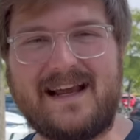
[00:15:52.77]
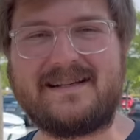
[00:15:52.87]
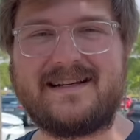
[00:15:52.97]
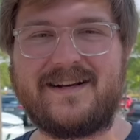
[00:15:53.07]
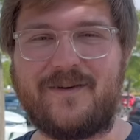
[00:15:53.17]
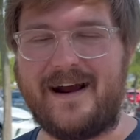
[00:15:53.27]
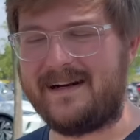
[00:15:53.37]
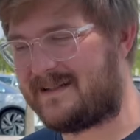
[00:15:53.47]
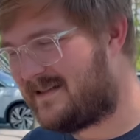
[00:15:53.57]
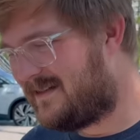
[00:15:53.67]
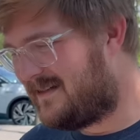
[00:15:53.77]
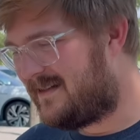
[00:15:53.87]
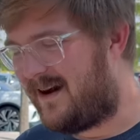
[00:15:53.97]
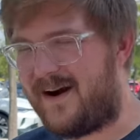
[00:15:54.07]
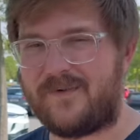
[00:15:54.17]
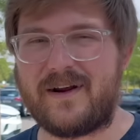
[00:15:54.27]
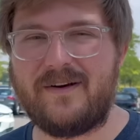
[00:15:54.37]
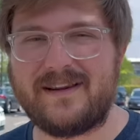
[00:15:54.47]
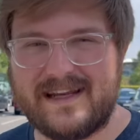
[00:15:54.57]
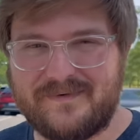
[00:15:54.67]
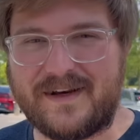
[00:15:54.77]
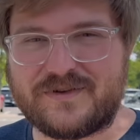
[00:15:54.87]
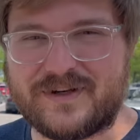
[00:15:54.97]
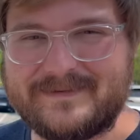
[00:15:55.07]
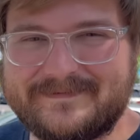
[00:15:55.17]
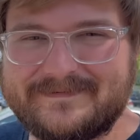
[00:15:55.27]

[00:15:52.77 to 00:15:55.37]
AC cranked, off we go on the adventure.